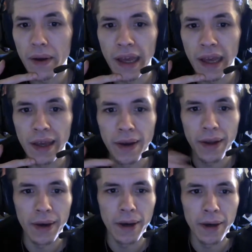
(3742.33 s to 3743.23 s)
and
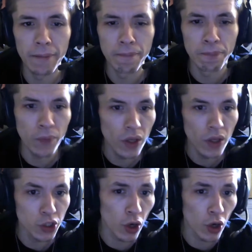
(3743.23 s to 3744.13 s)

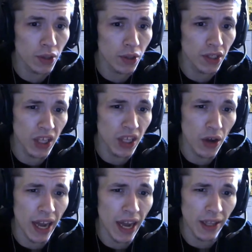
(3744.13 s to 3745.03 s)
Toguro is considered a
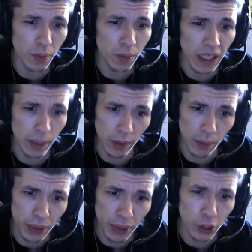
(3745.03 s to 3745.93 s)
high level B demon,
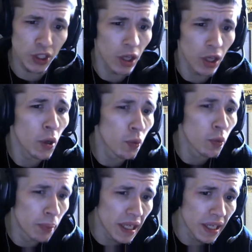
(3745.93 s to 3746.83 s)
but they're still both
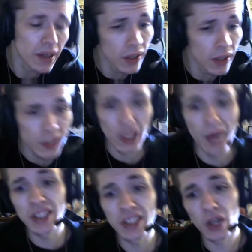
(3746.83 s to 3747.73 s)
B. So that
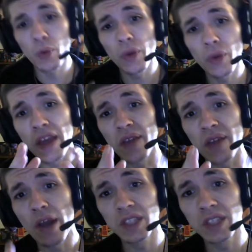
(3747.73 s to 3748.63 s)
means they're within
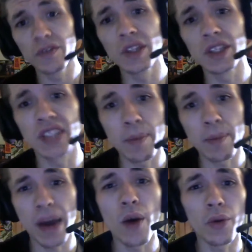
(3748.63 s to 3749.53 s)
relatively the same
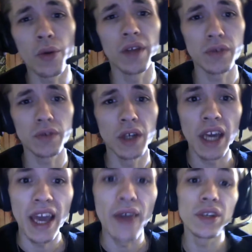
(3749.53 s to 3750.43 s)
power level,
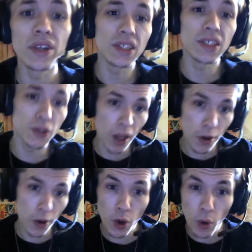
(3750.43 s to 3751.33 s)
and we've seen Suzaku
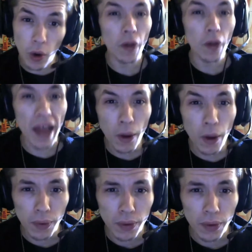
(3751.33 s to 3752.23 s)
go all out.
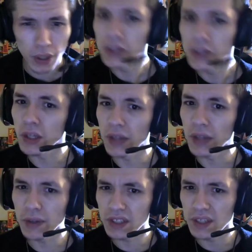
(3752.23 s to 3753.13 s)
So that
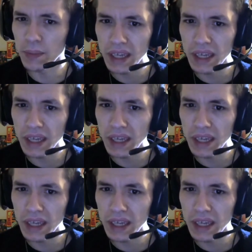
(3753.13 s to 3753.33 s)
was to me